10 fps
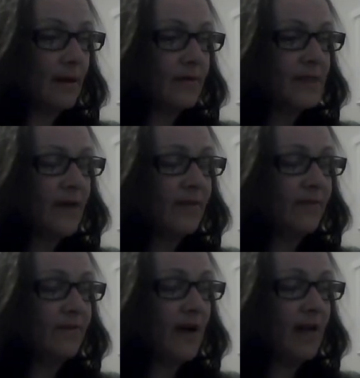
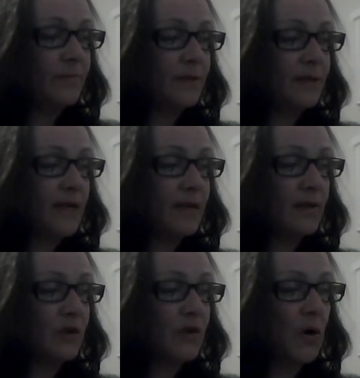75%
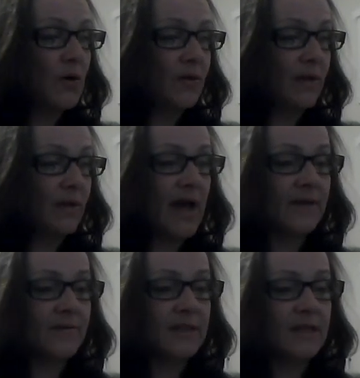shorter than that
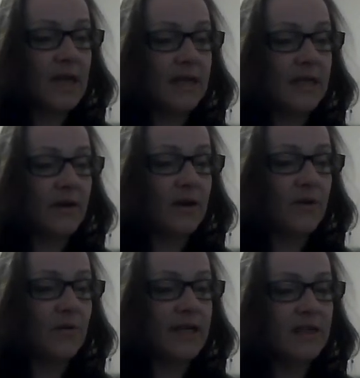of the secondary,
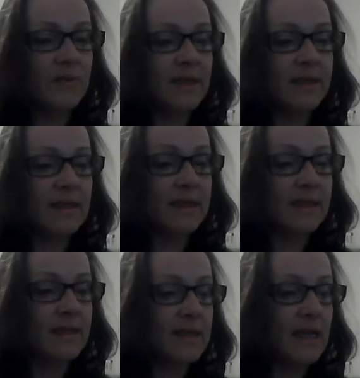creates
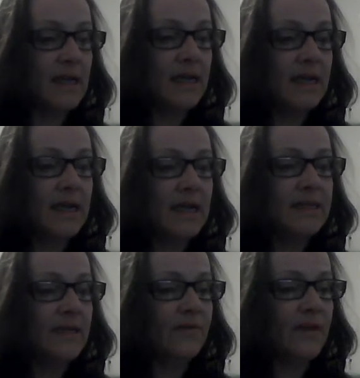resonances as
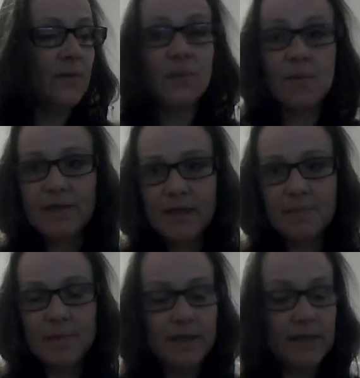if they were within a
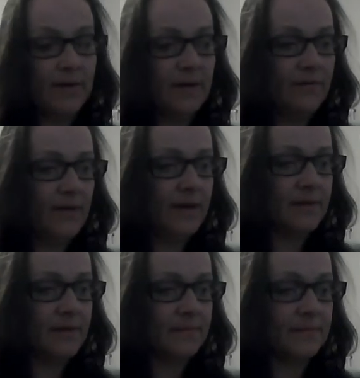polarity
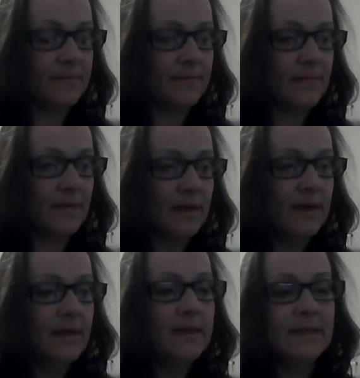field.
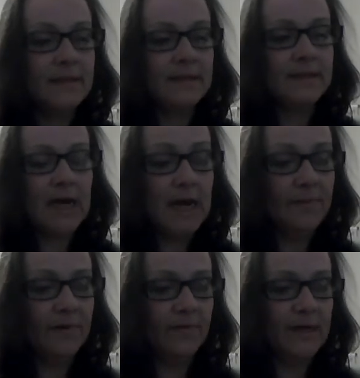This type
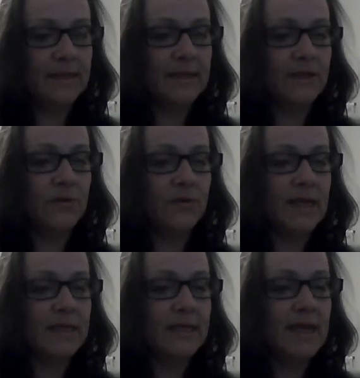of resonance
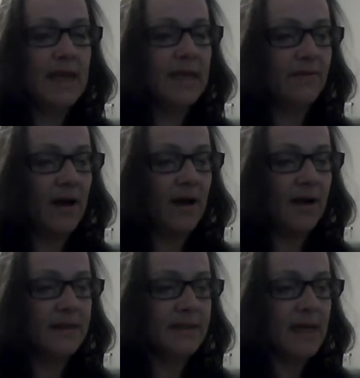creates negative
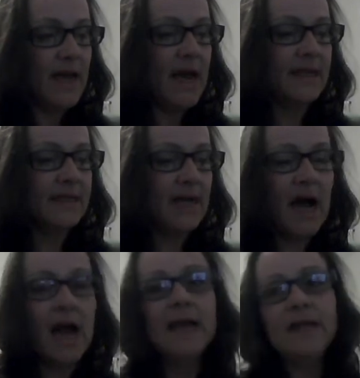ions and is
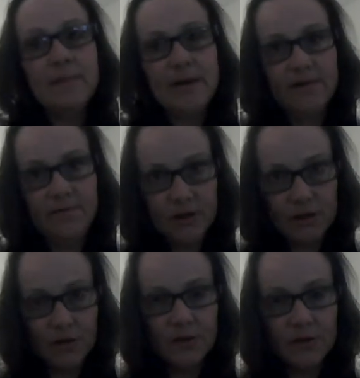highly
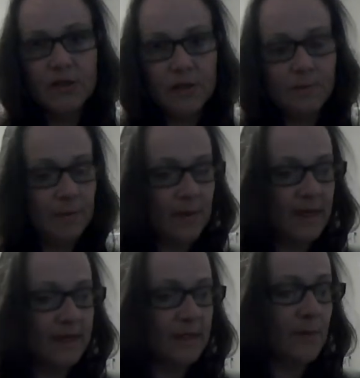beneficial to human
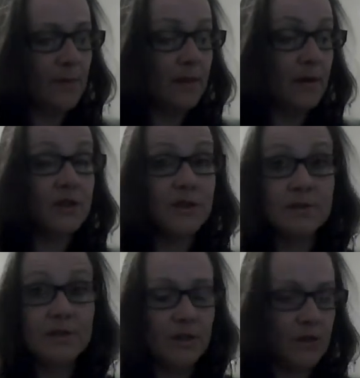beings and biological
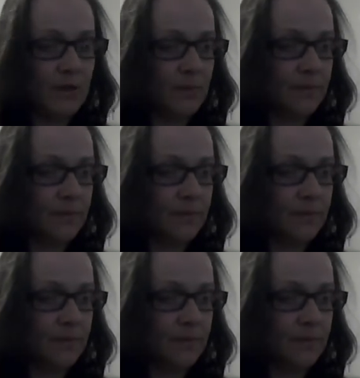tissue.